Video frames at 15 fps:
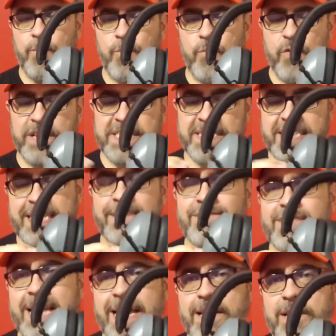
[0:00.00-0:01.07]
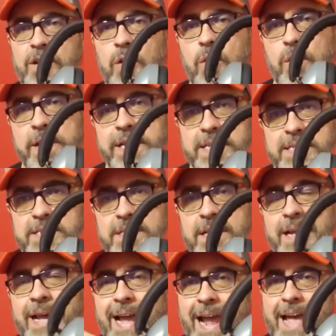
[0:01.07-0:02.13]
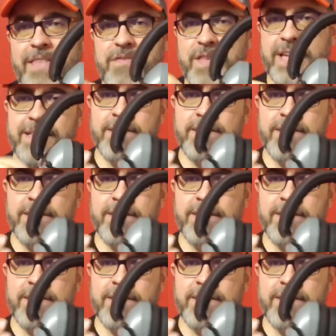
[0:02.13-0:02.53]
receives that noise, and then